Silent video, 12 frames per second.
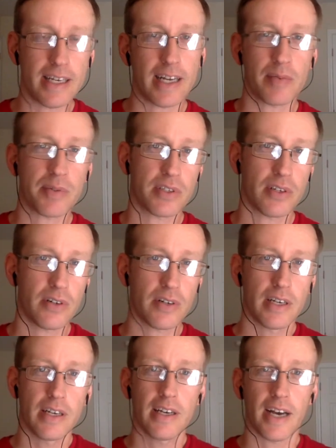that episode,
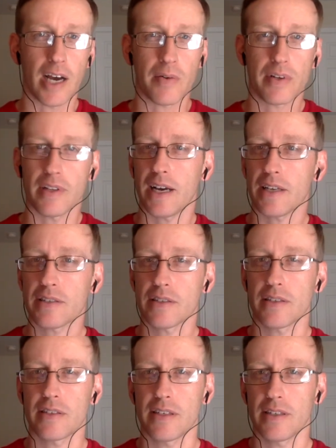Ira Glass,
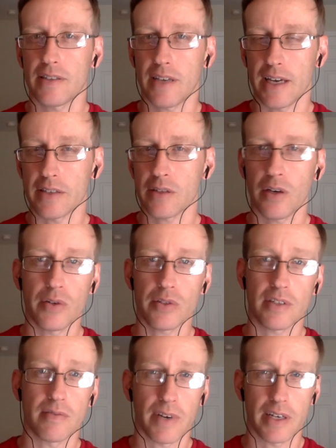as the host,
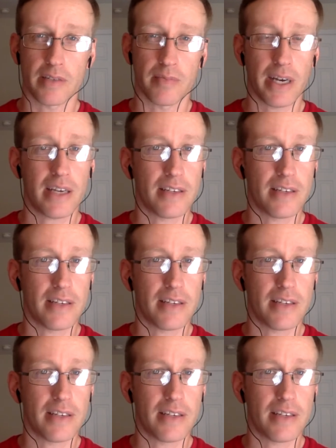invites Mike